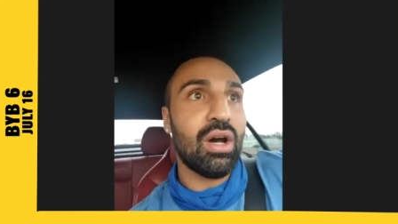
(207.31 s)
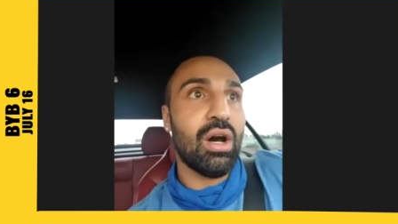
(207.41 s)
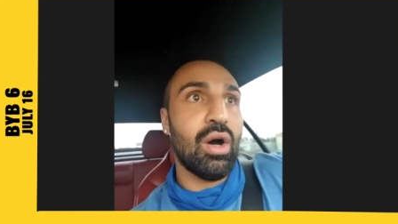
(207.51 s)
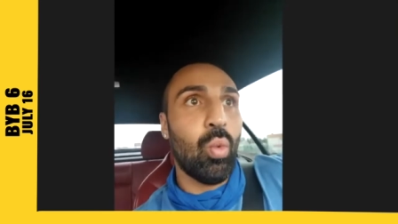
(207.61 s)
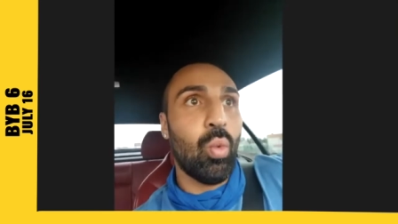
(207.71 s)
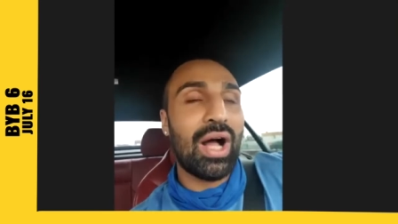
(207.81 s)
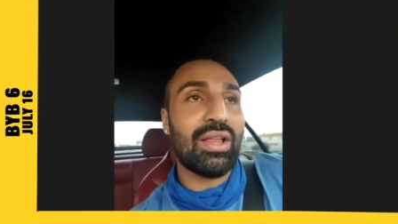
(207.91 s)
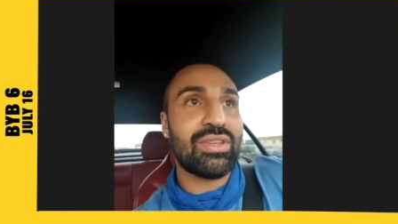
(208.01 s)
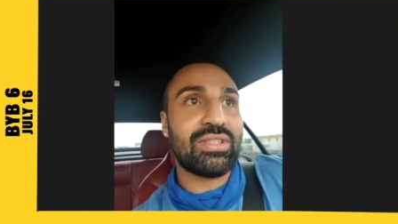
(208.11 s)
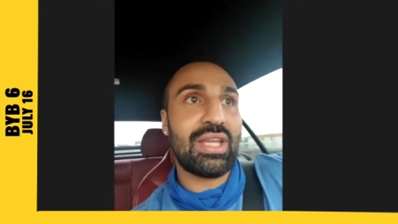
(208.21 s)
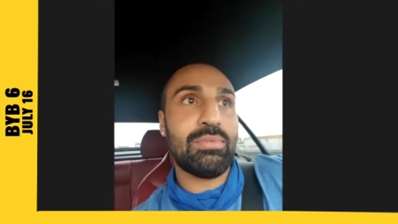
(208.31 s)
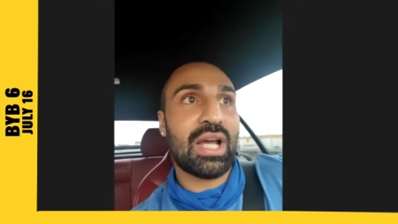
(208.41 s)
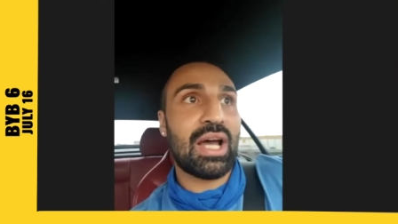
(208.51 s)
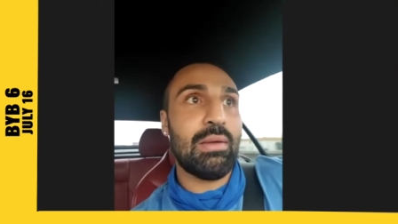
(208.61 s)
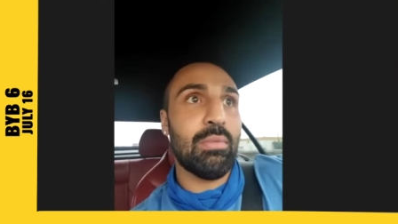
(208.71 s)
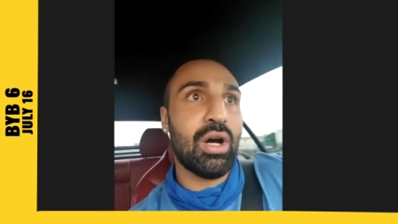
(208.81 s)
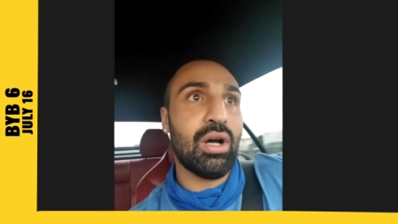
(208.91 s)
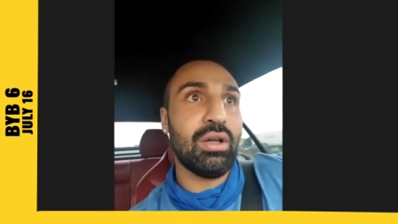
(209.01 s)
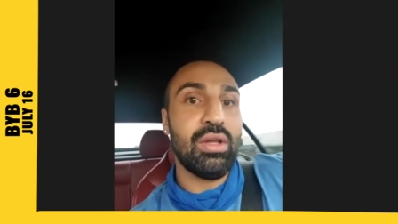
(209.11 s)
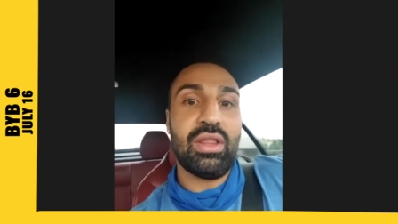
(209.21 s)
uh, while at the same time
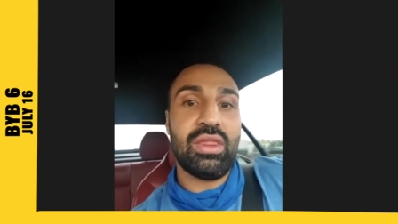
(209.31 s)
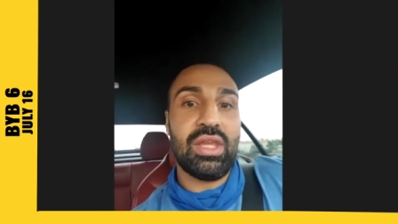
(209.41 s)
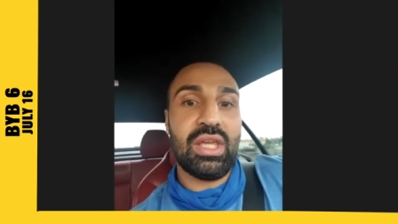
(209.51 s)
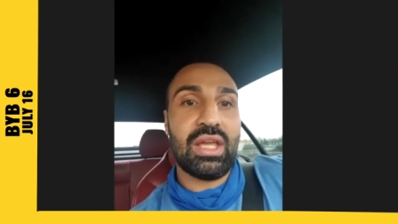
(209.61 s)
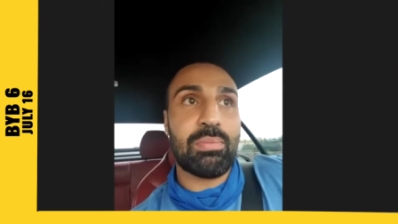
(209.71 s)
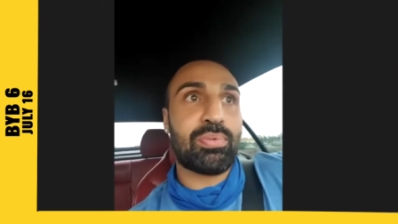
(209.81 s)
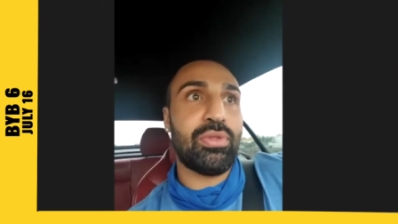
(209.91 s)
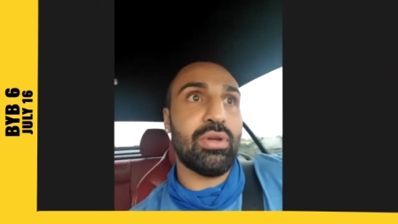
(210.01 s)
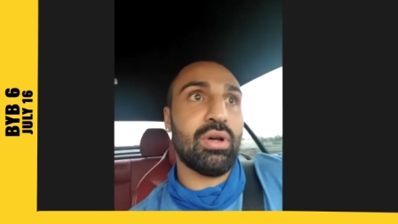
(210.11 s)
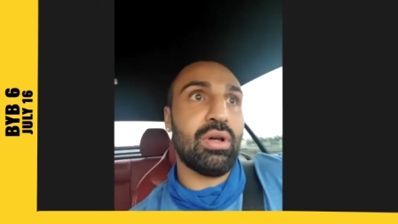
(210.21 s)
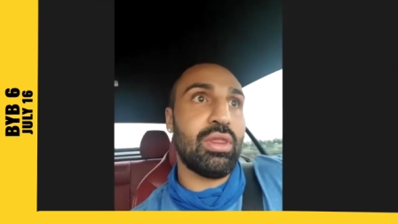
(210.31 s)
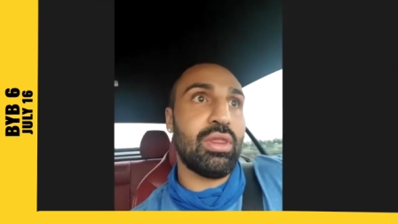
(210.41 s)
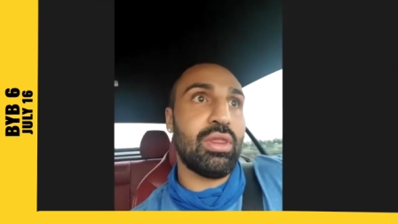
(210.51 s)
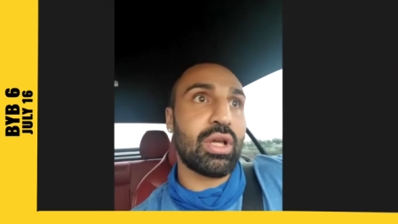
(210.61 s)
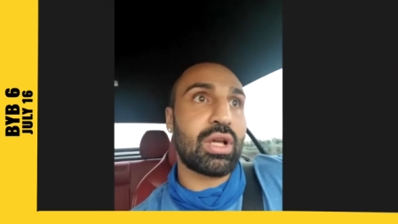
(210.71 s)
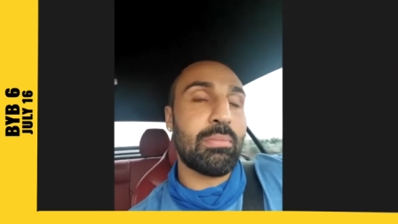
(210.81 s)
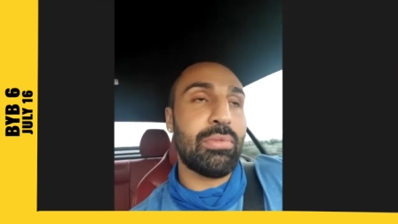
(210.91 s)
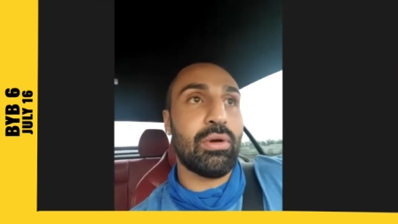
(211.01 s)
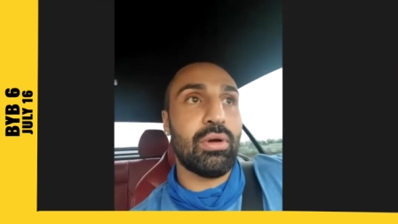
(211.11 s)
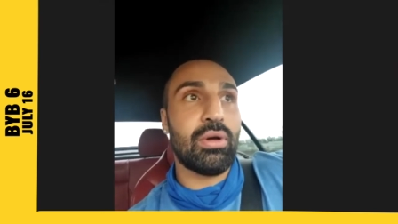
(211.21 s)
uh, the the the com-
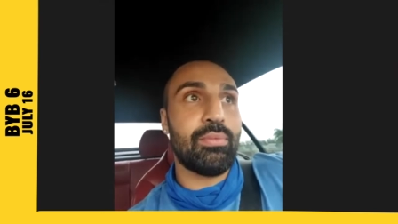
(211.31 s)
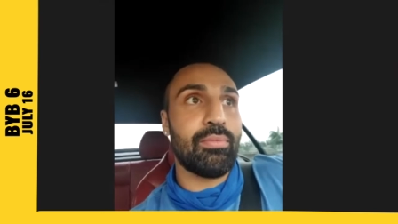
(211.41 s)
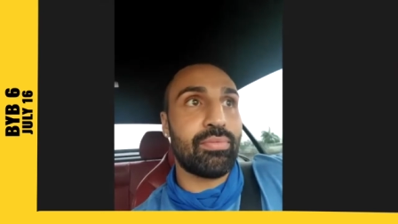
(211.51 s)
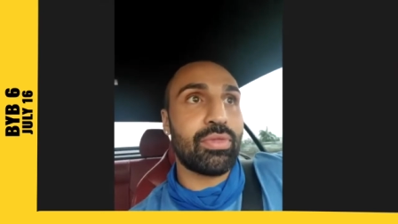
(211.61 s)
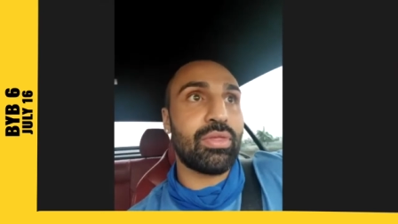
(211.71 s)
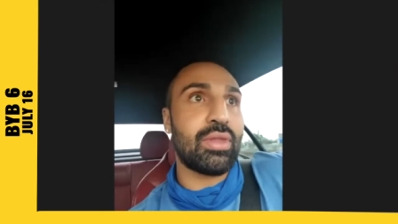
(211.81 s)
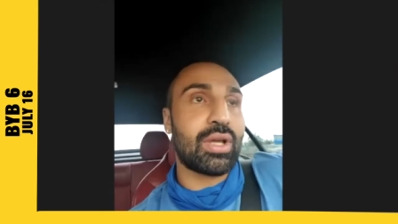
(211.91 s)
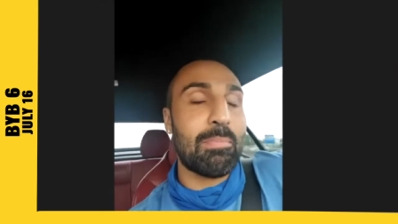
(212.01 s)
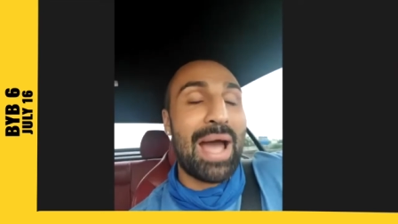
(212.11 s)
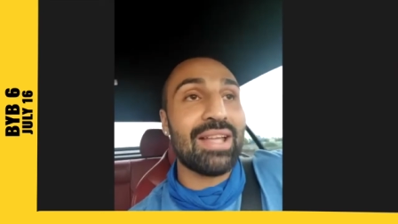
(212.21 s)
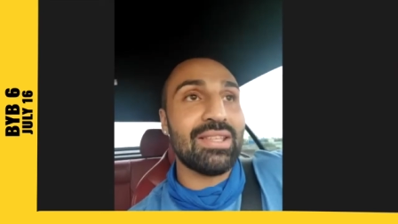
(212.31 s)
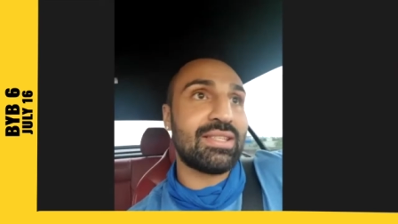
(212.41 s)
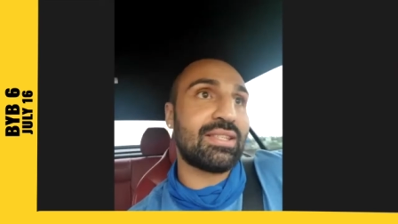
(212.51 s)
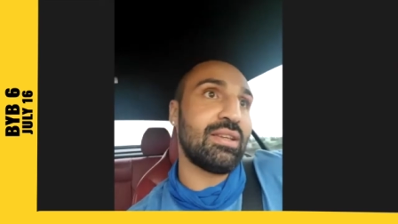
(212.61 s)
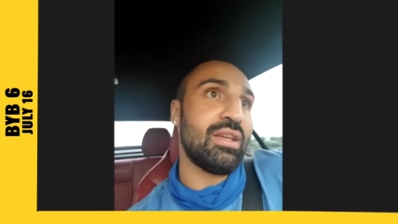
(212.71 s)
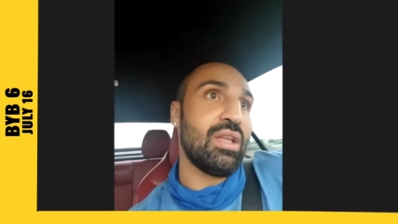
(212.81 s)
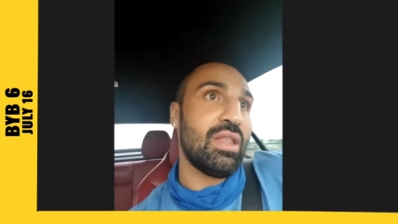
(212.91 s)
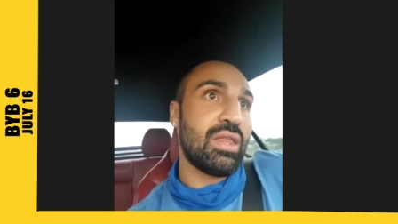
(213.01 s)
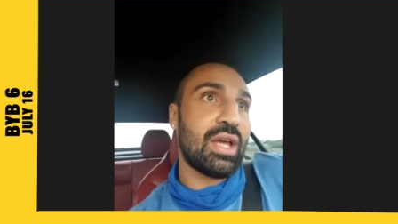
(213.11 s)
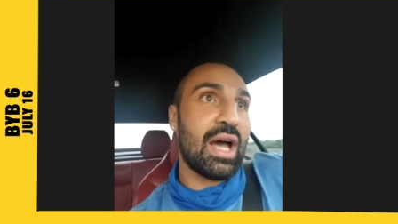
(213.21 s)
the the combatants,
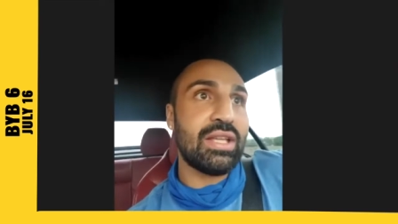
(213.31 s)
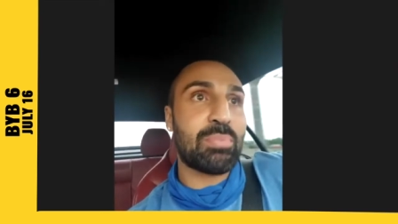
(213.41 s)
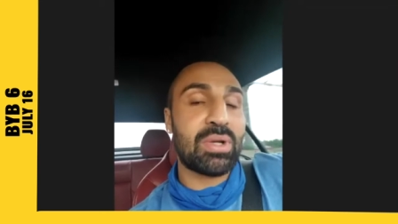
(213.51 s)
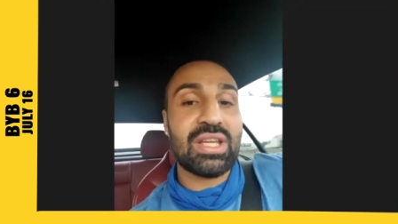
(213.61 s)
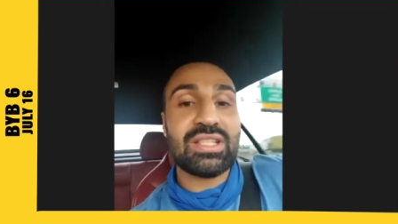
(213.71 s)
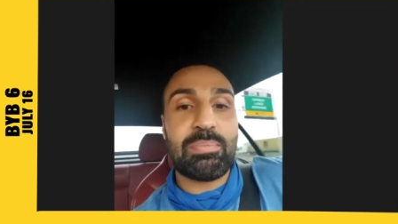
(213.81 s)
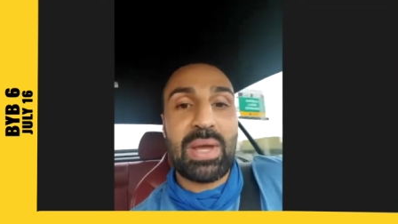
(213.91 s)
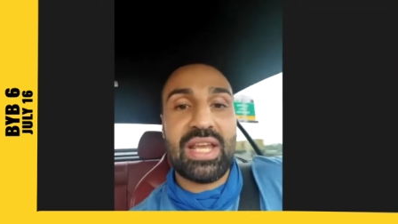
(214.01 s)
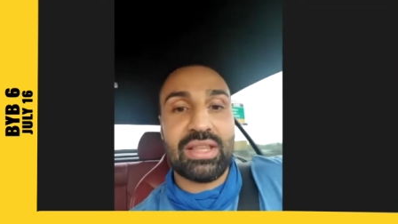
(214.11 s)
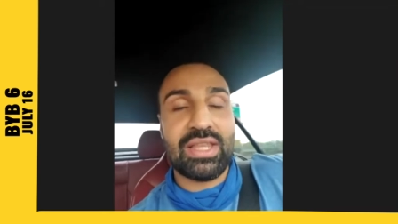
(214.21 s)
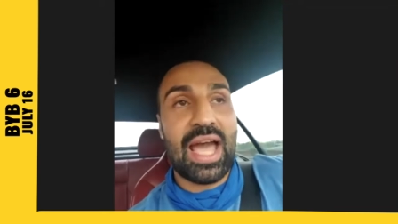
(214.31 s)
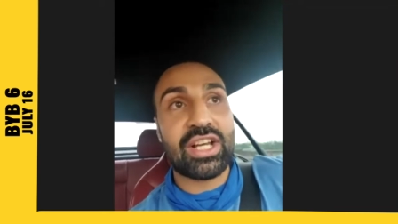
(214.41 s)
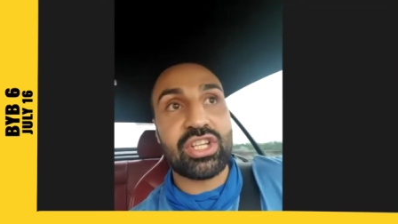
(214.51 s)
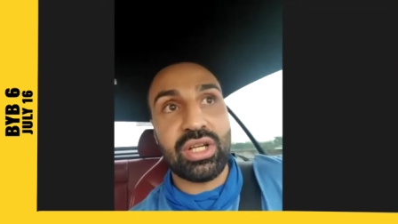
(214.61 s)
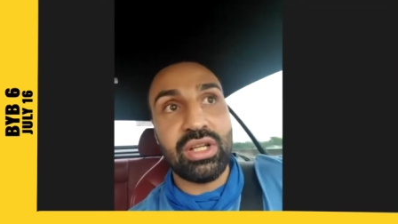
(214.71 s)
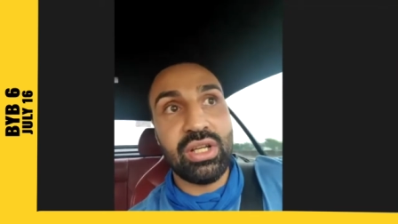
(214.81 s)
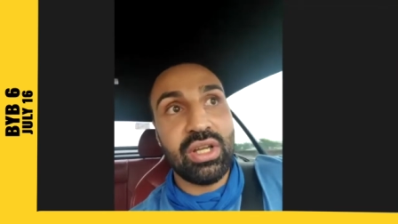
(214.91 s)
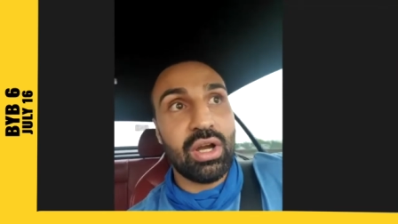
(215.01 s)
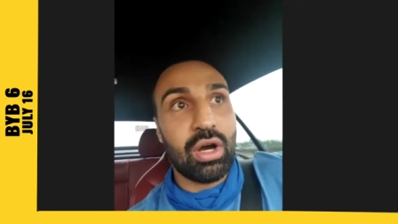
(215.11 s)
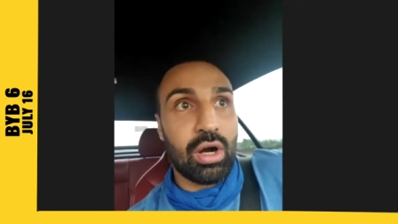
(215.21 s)
the guys participating in the action,
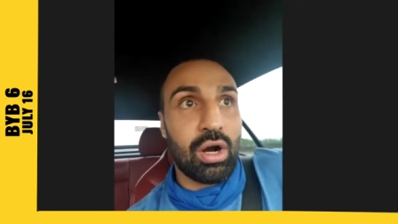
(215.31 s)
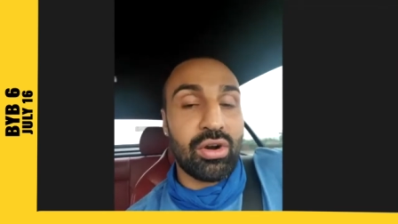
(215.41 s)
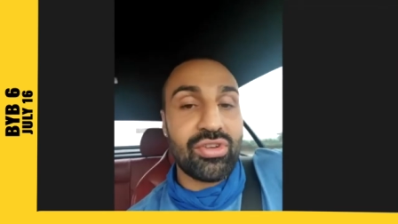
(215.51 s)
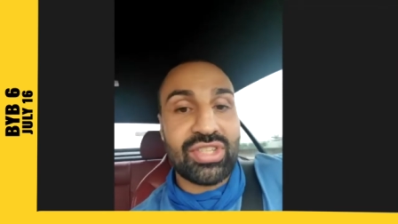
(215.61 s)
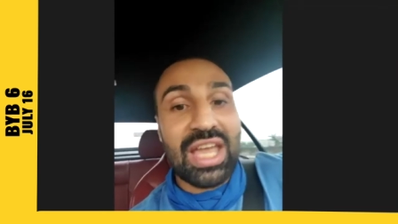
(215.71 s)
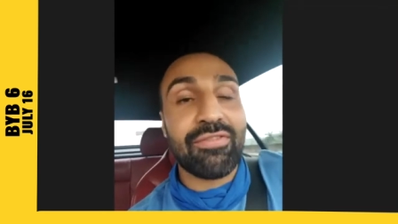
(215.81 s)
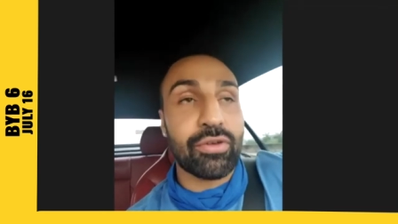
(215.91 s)
uh, are safe.